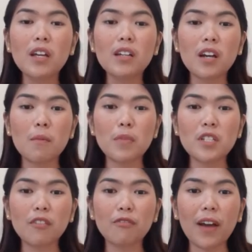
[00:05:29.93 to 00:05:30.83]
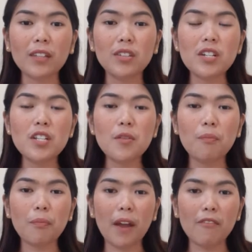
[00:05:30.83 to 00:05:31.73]
composite factors,
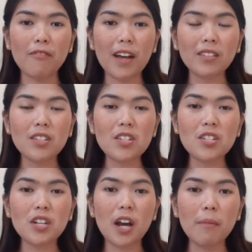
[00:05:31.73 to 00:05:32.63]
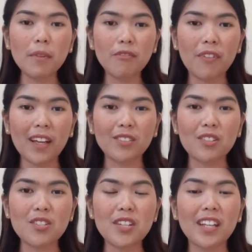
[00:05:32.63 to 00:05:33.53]
prime factors, common
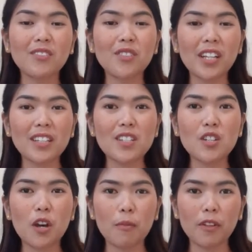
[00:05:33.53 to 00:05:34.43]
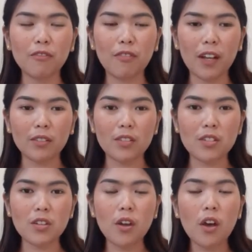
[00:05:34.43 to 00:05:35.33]
factors, and greatest common
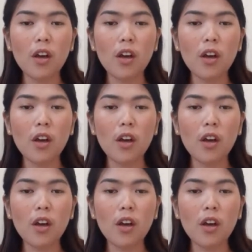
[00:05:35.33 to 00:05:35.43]
factors.